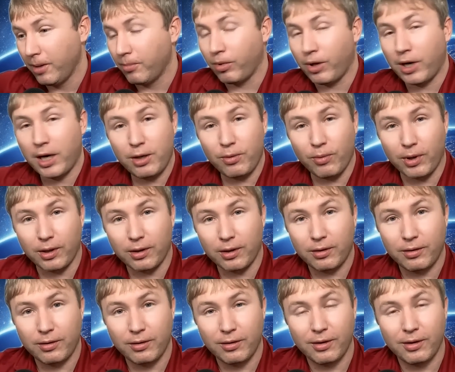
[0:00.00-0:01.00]
But anyway,
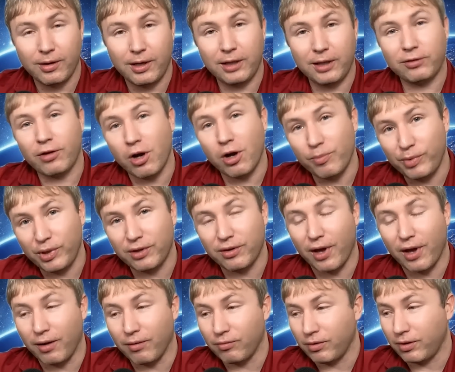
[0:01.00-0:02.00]
let's go meet
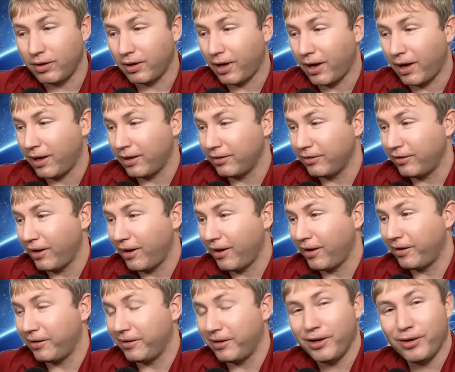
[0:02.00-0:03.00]
David and
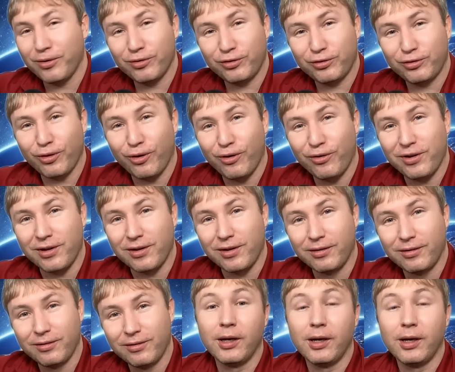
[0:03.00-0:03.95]
uh, hear his story.